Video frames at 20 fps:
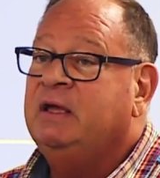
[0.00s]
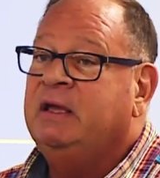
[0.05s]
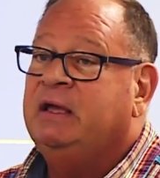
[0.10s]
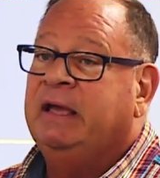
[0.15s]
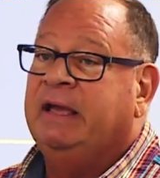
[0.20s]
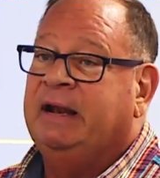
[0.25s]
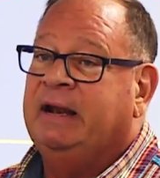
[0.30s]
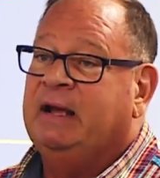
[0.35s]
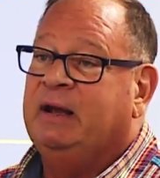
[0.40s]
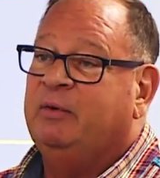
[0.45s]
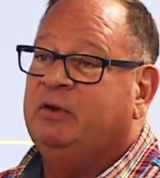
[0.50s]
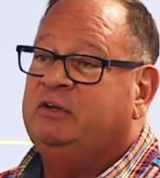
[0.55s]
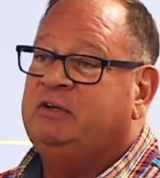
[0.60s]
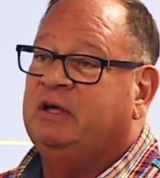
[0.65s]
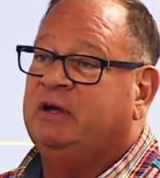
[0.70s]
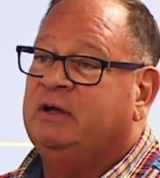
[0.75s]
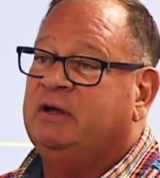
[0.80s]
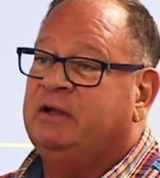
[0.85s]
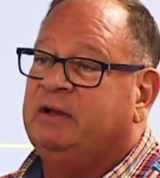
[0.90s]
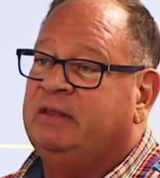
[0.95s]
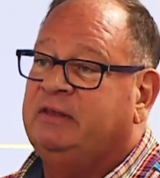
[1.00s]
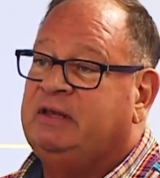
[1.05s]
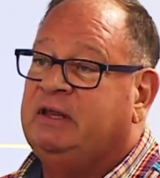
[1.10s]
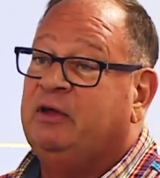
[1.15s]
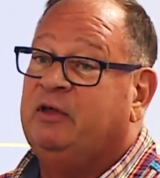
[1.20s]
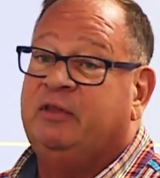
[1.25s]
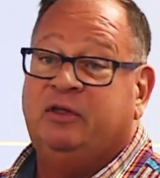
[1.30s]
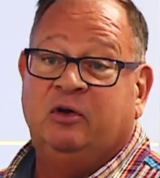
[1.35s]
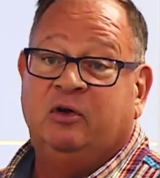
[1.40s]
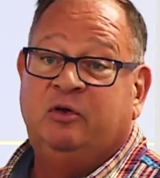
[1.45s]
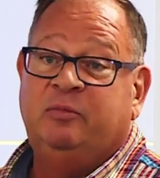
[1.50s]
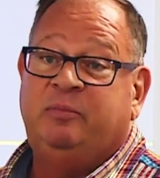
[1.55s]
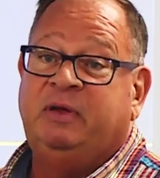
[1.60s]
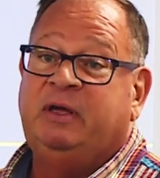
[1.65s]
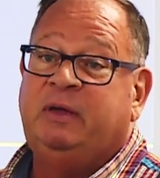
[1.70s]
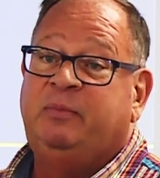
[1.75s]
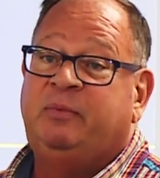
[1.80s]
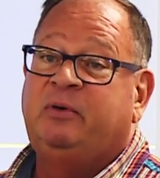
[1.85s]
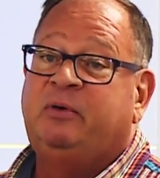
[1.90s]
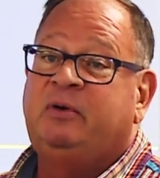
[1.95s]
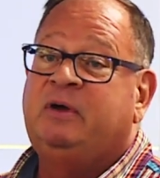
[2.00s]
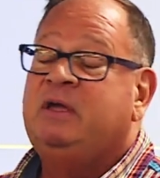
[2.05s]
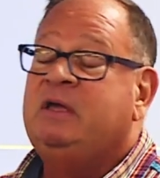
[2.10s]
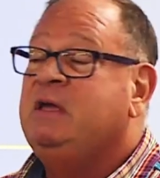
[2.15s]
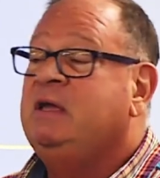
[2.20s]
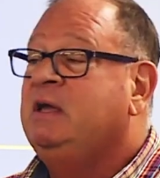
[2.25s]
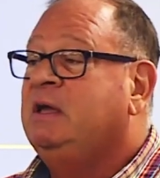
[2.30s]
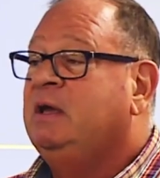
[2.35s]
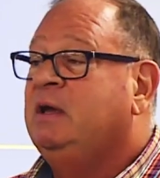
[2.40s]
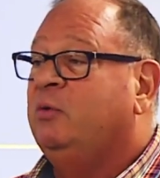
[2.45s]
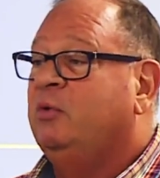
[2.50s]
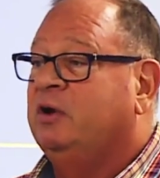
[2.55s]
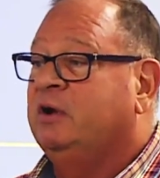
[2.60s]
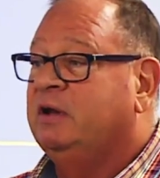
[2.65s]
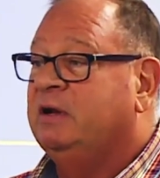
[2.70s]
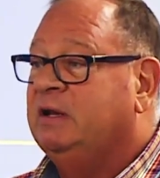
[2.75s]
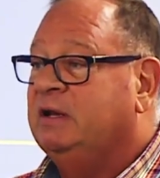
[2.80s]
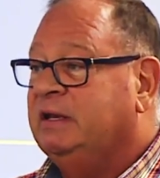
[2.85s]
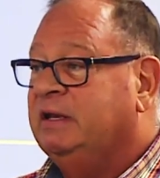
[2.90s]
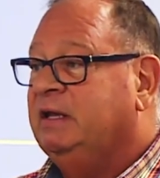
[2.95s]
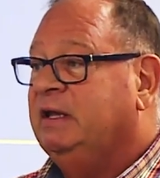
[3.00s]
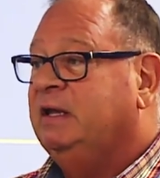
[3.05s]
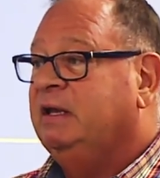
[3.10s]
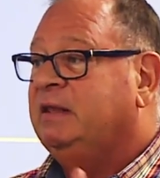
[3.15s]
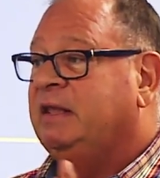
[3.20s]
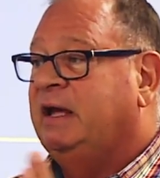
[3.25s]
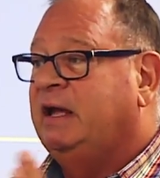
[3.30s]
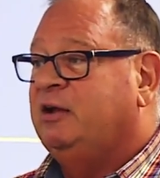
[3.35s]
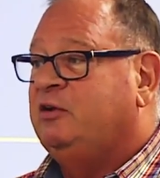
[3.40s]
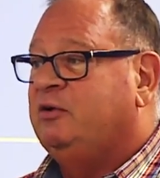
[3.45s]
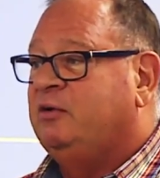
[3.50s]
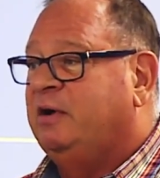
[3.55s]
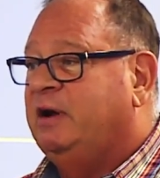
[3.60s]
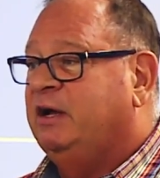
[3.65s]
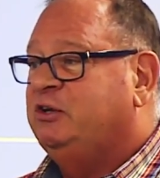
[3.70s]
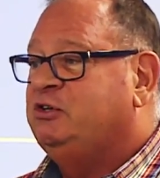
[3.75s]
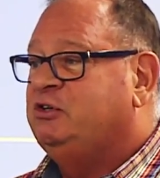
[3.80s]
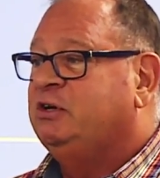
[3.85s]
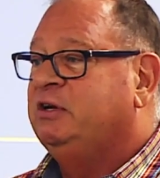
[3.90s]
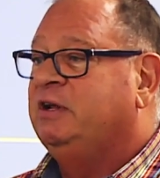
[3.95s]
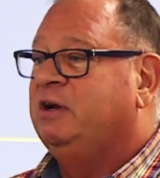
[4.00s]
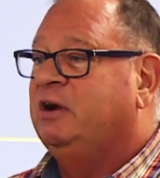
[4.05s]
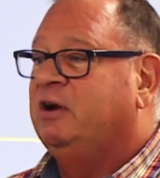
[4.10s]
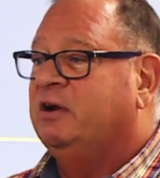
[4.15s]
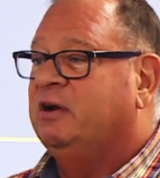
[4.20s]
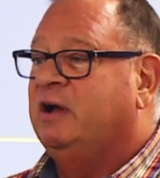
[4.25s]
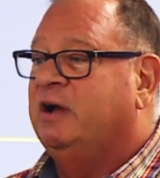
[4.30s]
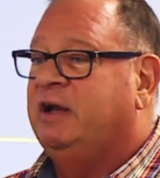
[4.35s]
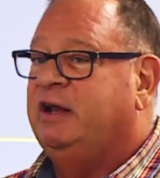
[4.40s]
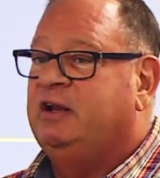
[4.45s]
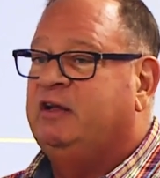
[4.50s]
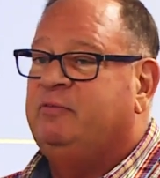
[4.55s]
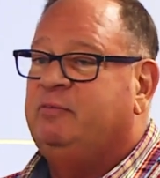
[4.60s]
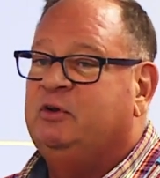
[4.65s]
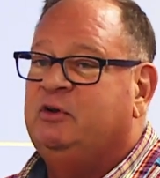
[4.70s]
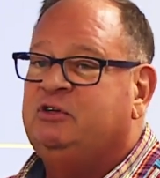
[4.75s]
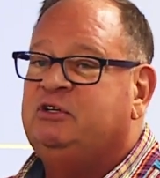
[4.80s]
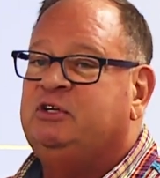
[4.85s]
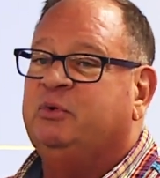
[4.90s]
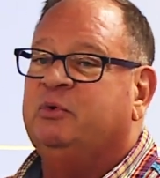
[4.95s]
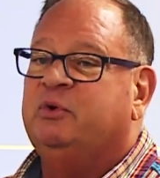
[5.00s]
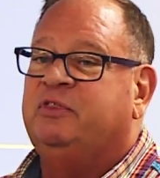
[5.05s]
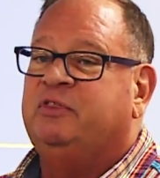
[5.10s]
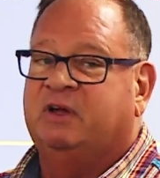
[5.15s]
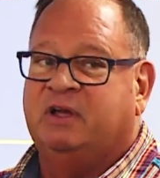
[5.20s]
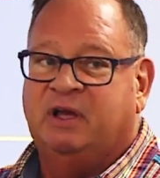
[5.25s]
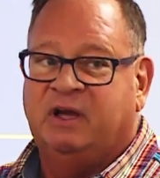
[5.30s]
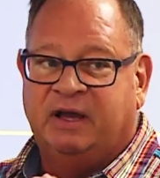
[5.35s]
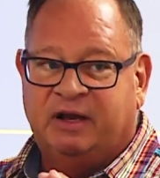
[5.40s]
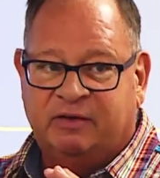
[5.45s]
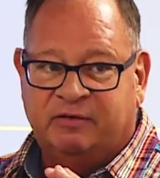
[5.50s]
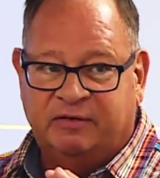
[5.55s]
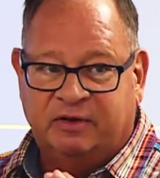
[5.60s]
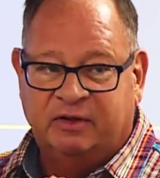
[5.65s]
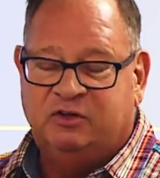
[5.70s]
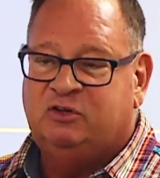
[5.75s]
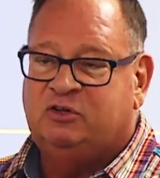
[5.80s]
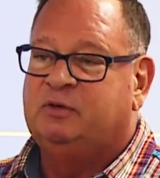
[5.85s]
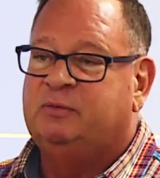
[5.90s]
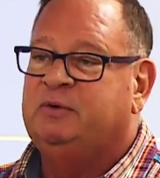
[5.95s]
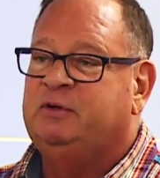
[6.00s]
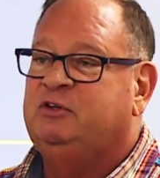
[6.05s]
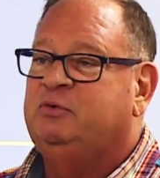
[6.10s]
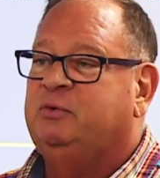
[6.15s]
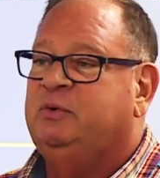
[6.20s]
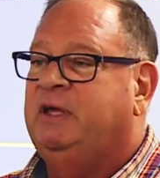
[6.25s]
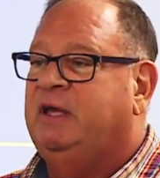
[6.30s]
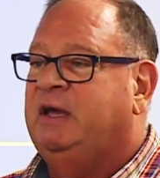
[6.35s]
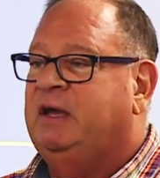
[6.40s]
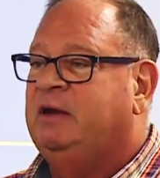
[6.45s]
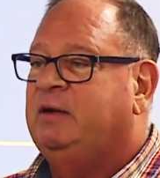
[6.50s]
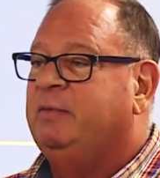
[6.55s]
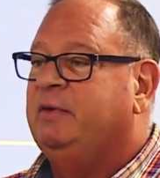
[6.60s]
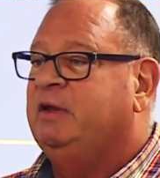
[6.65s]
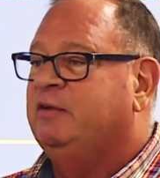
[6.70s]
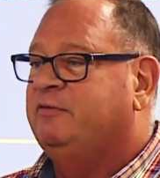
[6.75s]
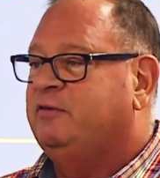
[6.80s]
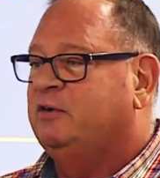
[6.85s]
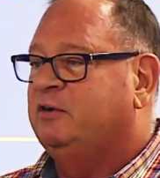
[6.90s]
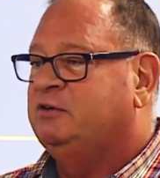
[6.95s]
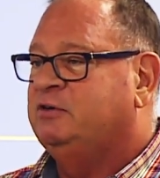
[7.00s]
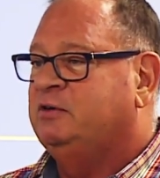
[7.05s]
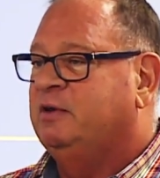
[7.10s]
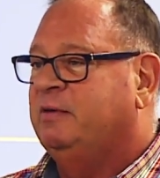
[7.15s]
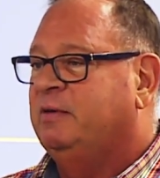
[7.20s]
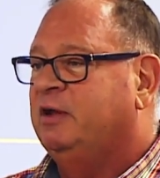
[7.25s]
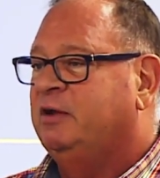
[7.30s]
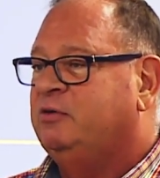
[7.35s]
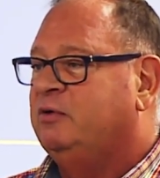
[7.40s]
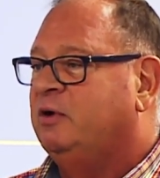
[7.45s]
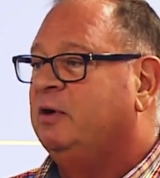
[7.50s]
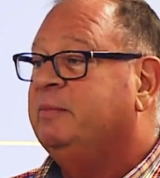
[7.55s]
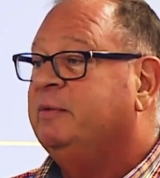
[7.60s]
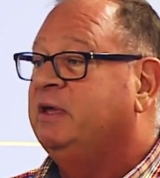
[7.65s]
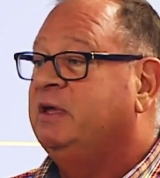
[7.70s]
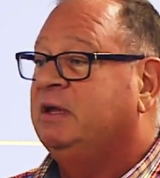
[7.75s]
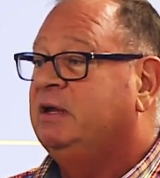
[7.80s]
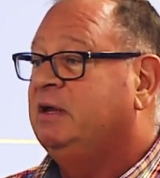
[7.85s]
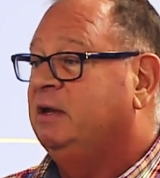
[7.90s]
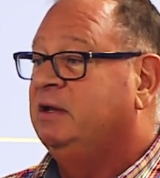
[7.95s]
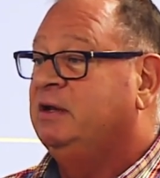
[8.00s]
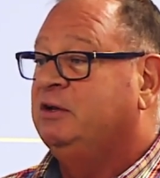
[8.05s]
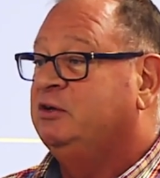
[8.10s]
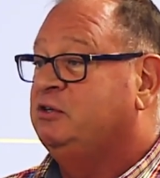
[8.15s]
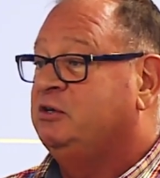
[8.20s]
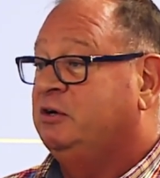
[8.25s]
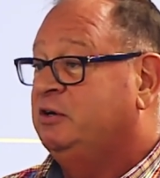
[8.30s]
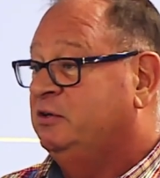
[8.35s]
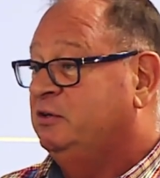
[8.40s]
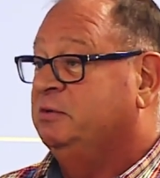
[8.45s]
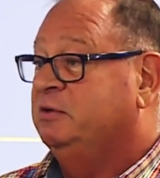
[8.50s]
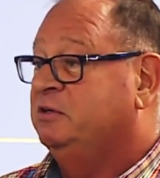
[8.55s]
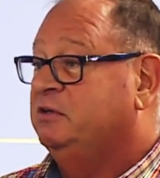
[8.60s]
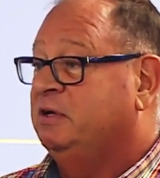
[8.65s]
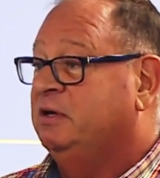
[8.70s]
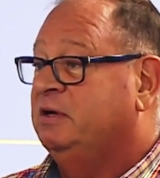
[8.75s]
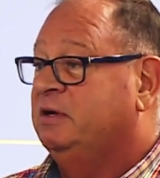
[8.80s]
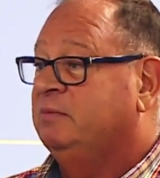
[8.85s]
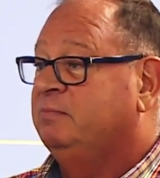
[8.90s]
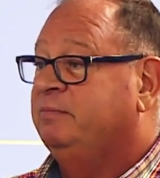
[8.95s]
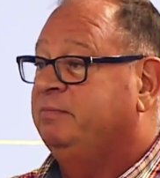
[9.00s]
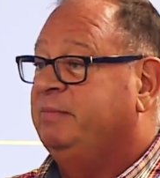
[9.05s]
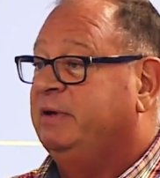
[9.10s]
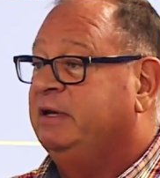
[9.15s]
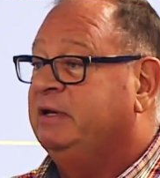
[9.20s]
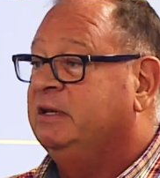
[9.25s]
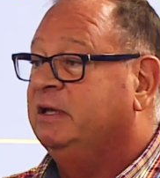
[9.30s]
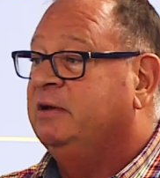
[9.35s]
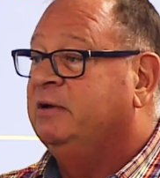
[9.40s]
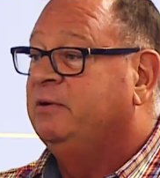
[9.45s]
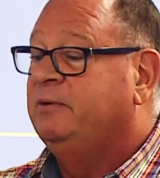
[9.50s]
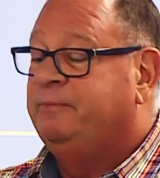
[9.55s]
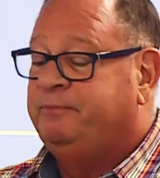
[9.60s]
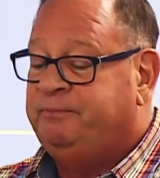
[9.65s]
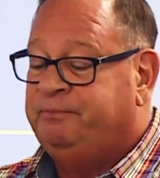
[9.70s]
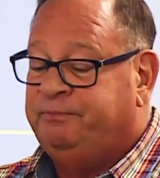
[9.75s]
And I would tell the old people, we're going to lean that direction in our kind of music with the kind of instruments we had. I mean, the first a drum kit in the church was a big deal.